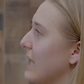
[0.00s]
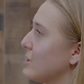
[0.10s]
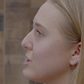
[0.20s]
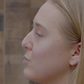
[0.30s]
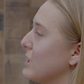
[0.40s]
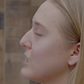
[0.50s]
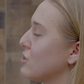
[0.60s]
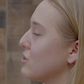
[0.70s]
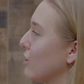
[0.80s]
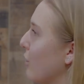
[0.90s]
I just would get
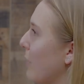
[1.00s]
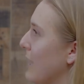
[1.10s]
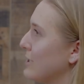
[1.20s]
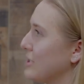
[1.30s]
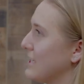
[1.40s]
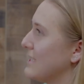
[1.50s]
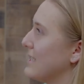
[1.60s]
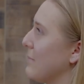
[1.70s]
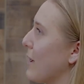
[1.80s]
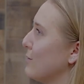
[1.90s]
so anxious
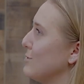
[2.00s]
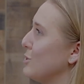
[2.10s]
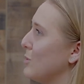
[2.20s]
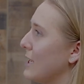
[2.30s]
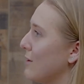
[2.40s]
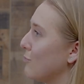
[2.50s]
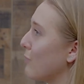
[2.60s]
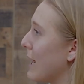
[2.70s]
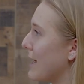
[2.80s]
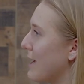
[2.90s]
about doing it
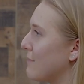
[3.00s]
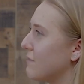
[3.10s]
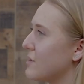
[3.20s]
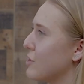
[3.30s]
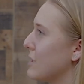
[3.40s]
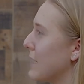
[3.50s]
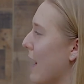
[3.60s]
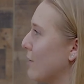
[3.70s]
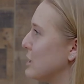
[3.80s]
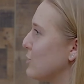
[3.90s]
right and figuring it
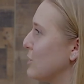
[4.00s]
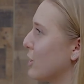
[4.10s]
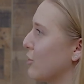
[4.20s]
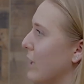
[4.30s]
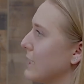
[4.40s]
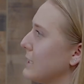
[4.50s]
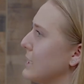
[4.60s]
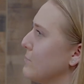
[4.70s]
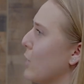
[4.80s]
out and doing it correctly.